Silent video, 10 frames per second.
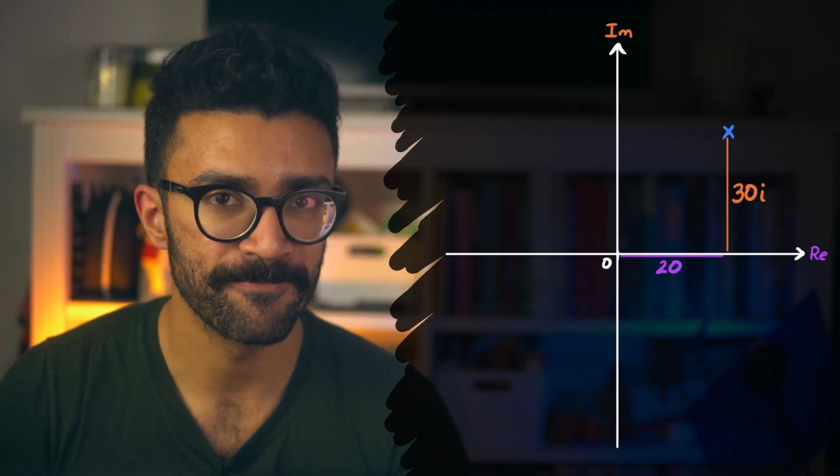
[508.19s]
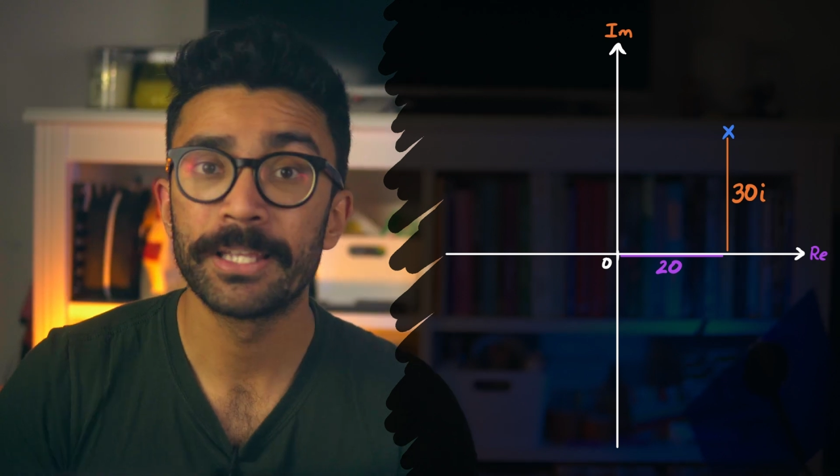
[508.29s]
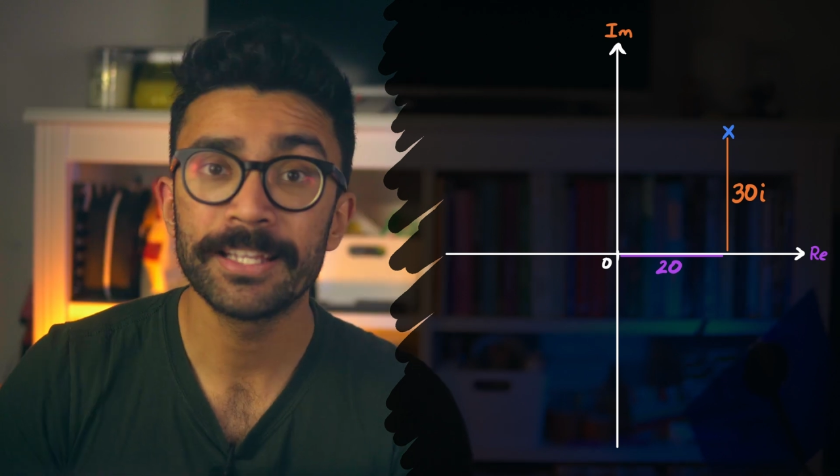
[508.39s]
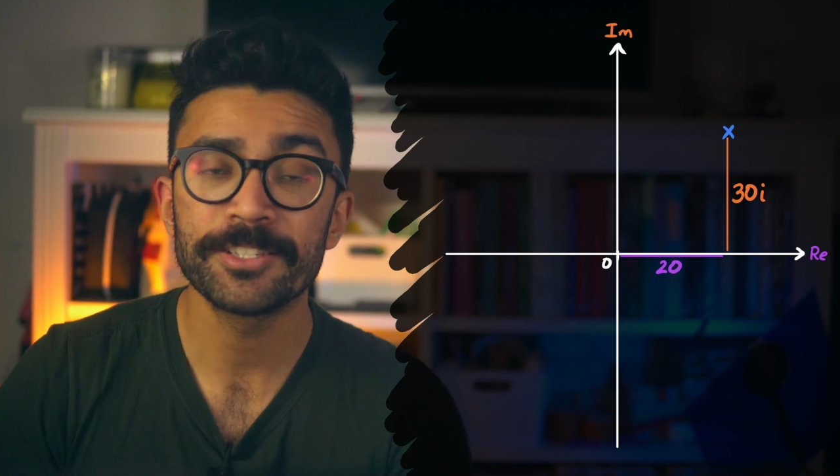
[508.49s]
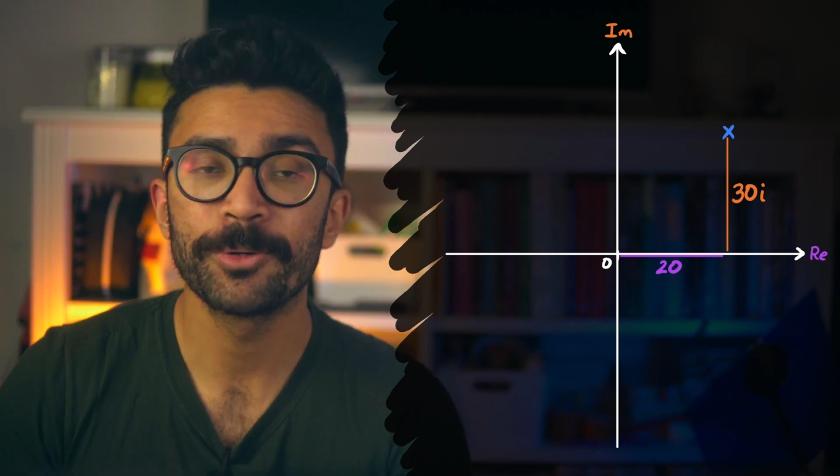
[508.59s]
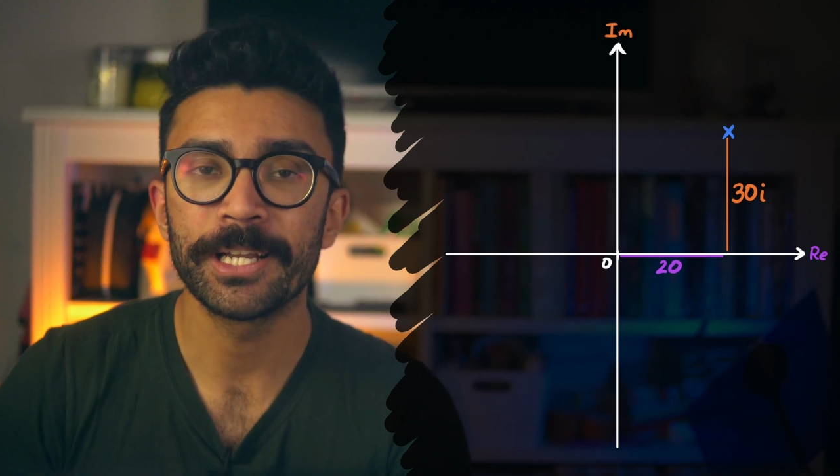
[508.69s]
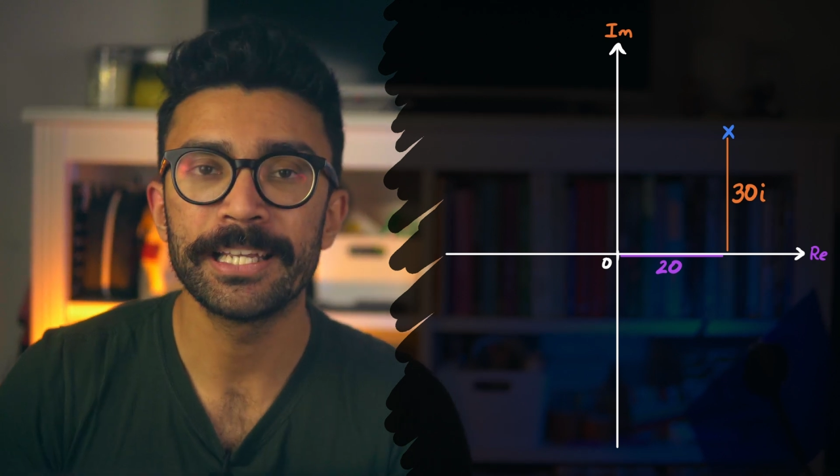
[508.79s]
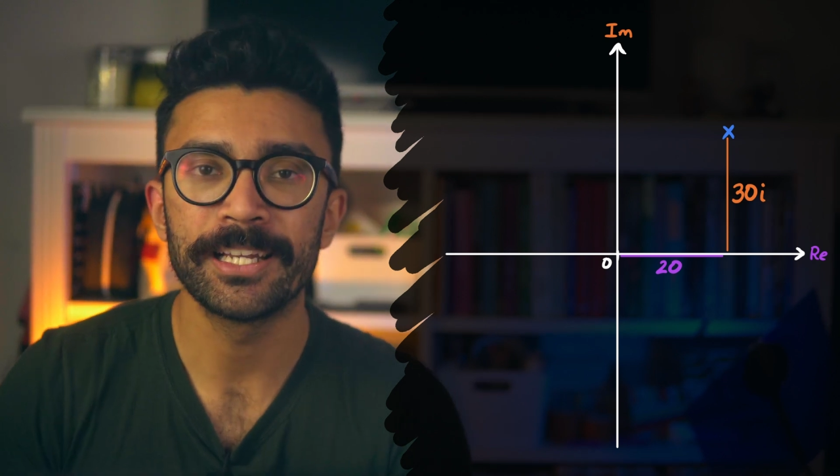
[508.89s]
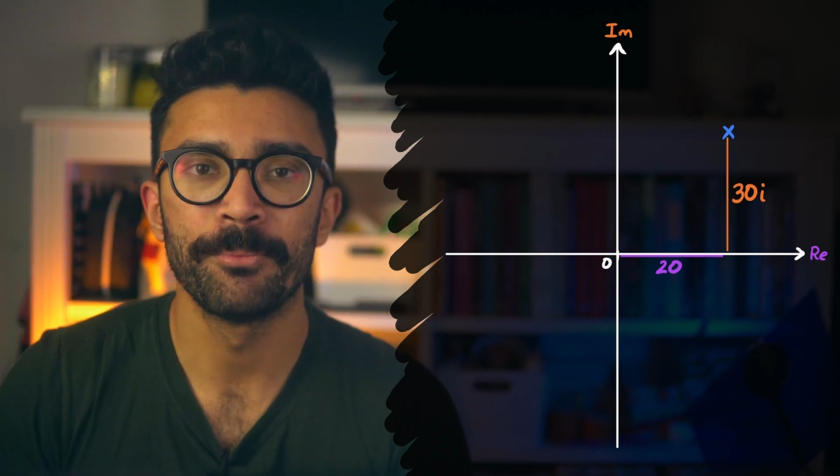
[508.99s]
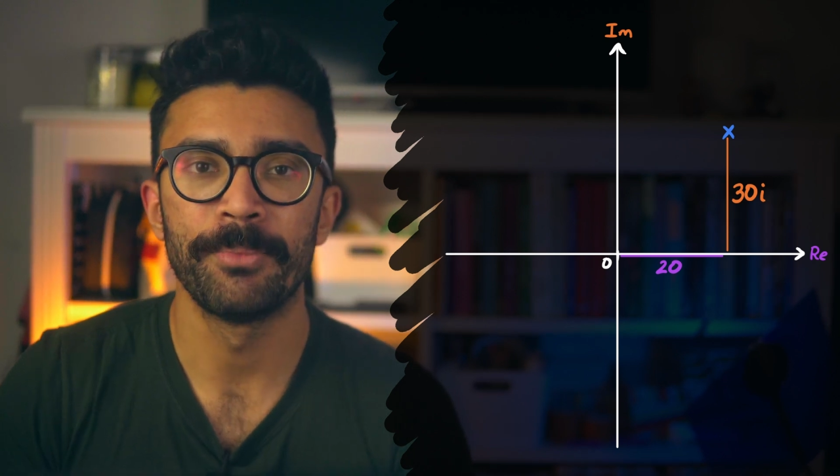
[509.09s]
But let's
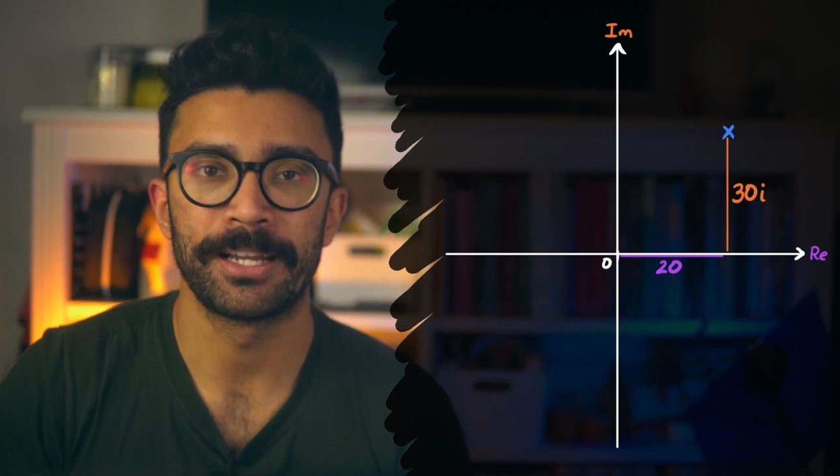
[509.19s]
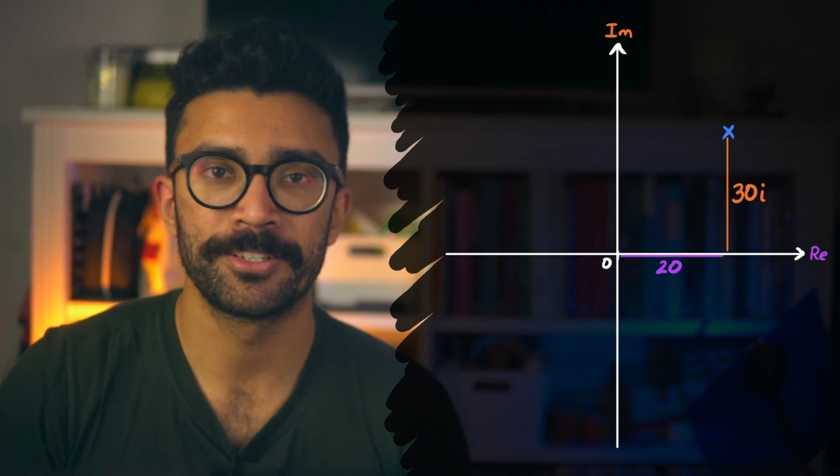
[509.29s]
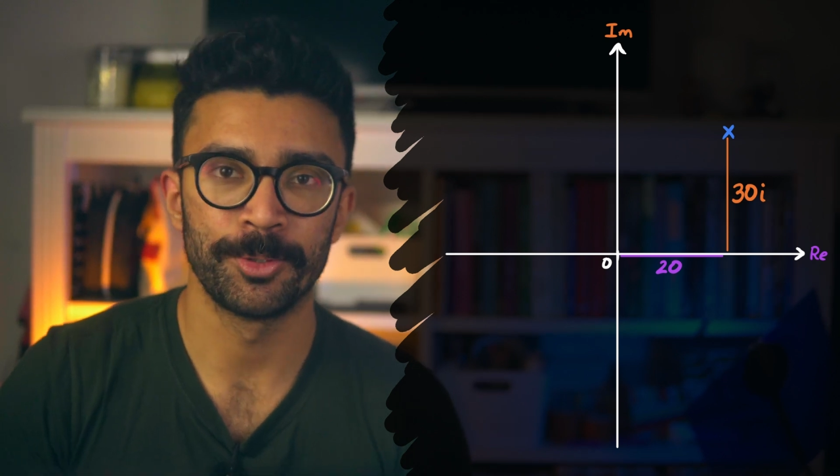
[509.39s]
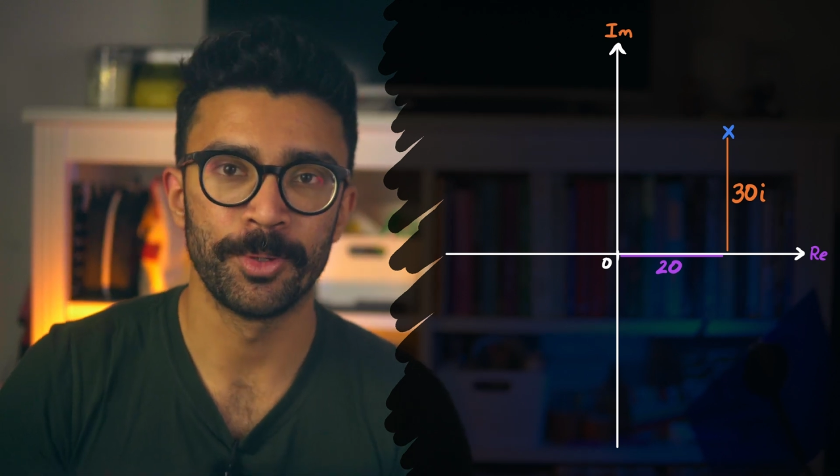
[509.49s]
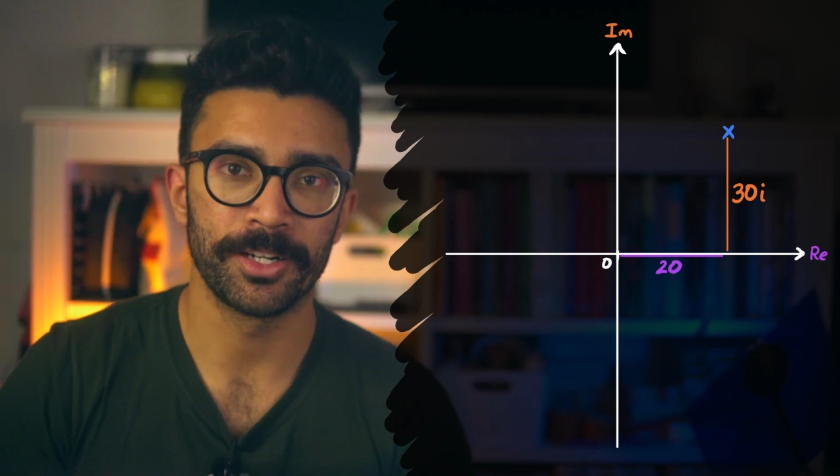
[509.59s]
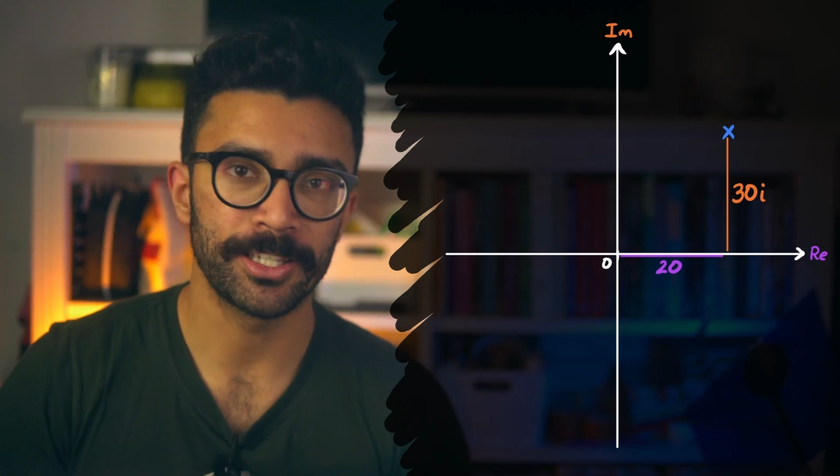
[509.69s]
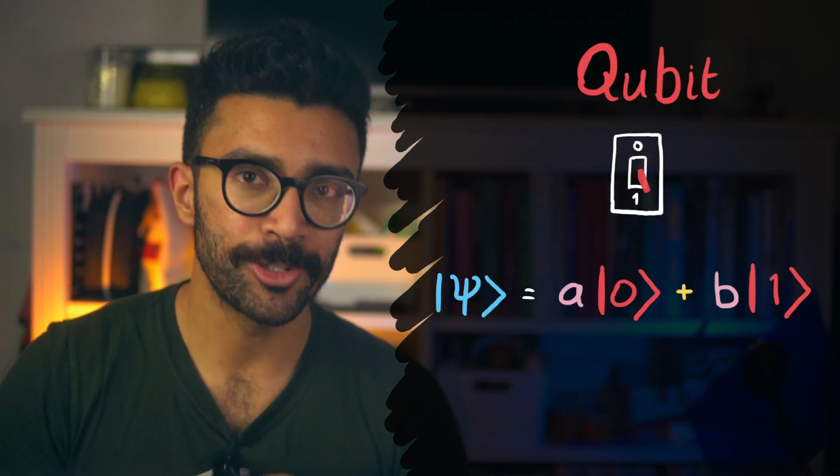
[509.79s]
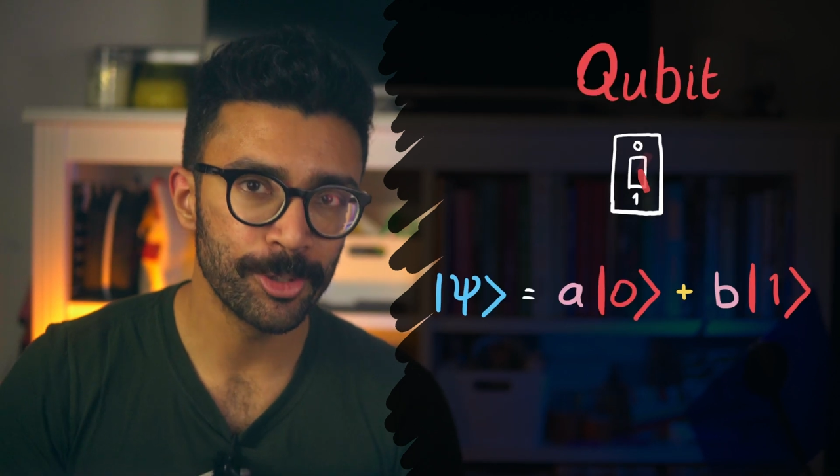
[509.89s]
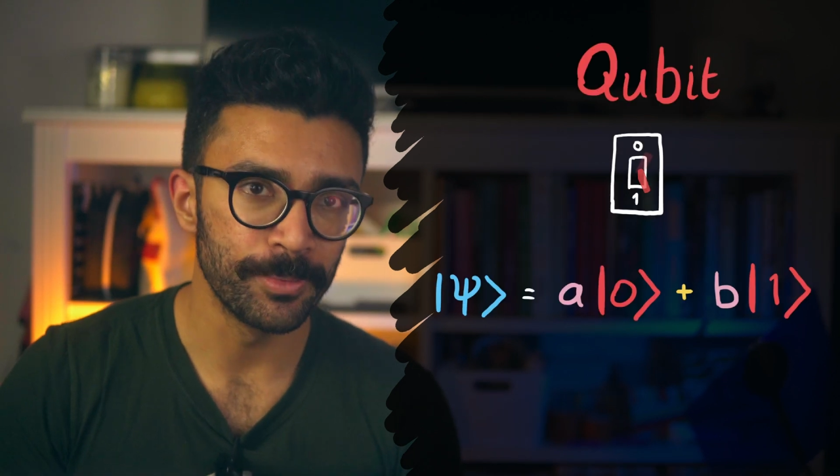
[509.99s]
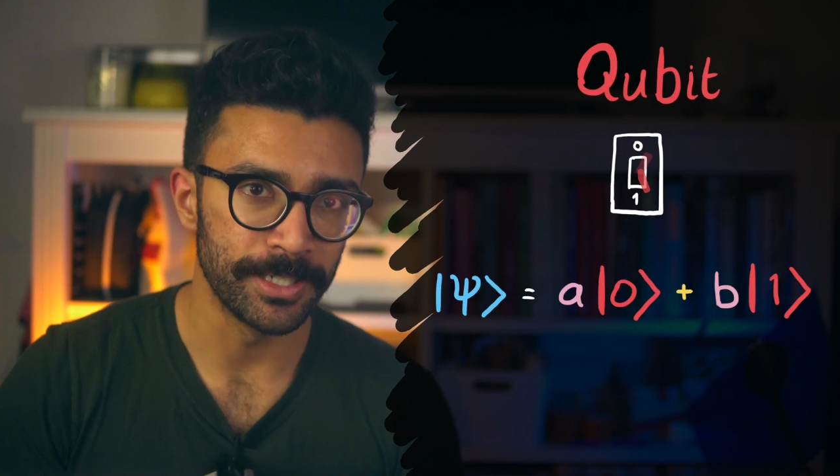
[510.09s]
quickly come back to our
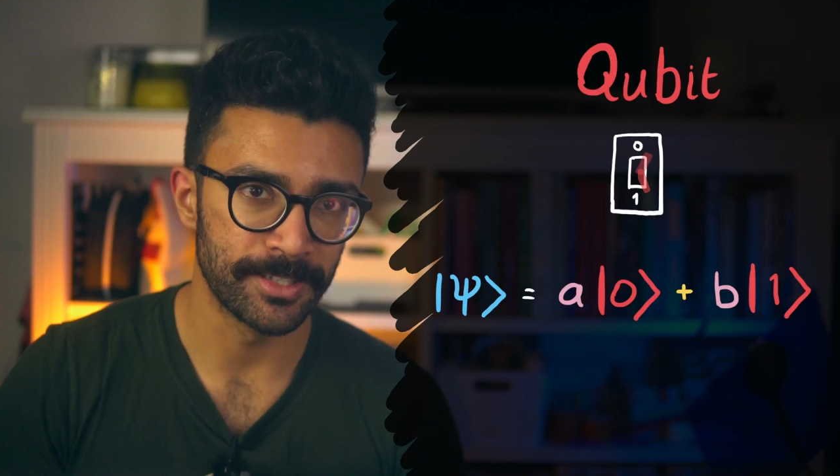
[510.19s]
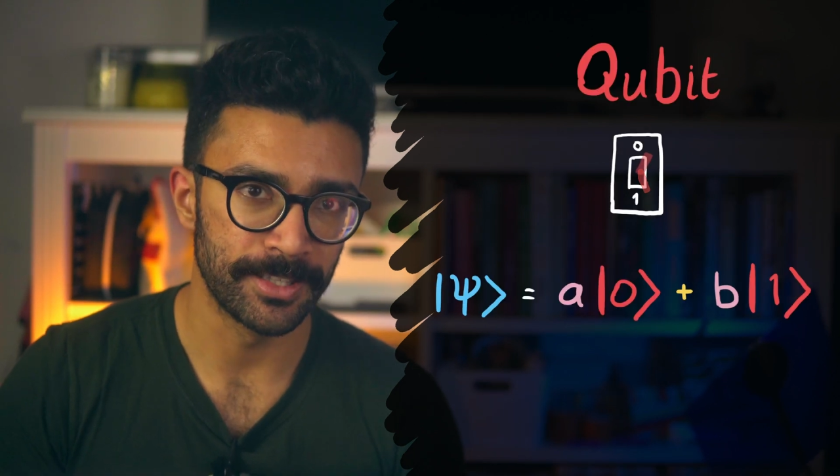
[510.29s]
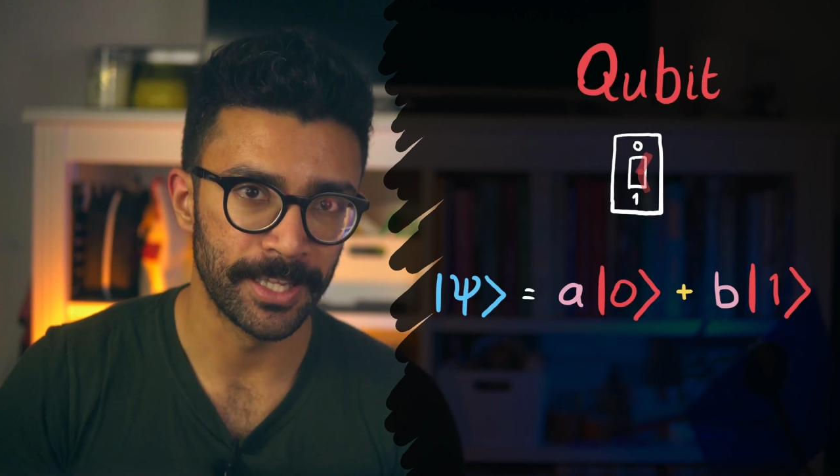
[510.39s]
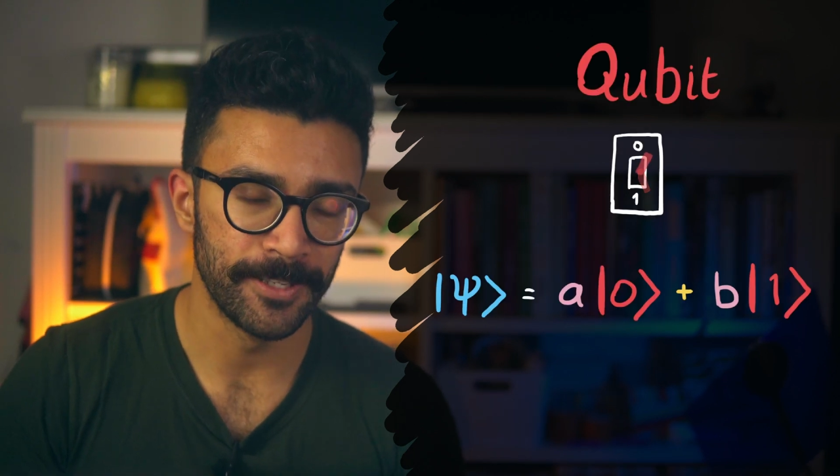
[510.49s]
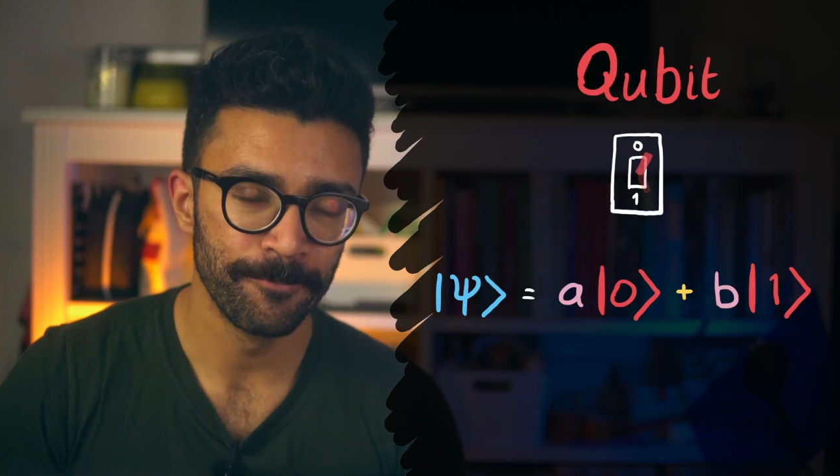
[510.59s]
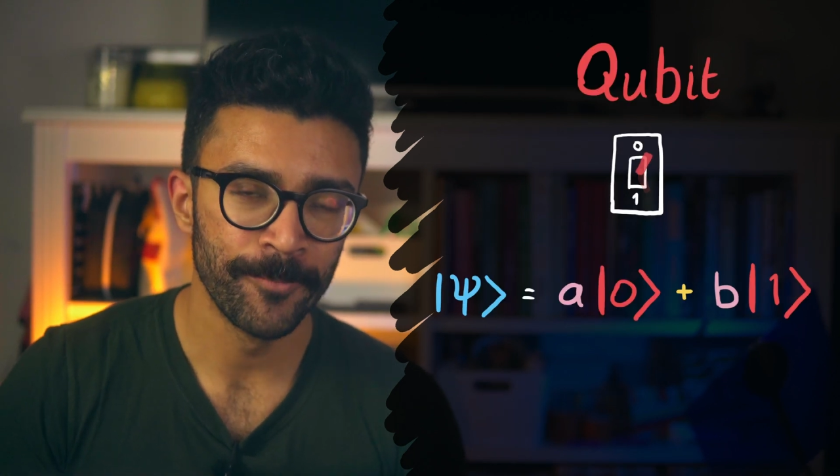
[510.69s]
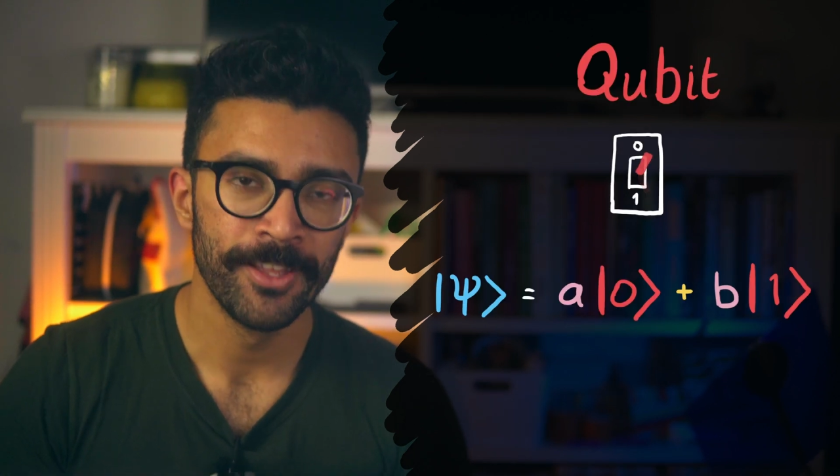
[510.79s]
qubit then.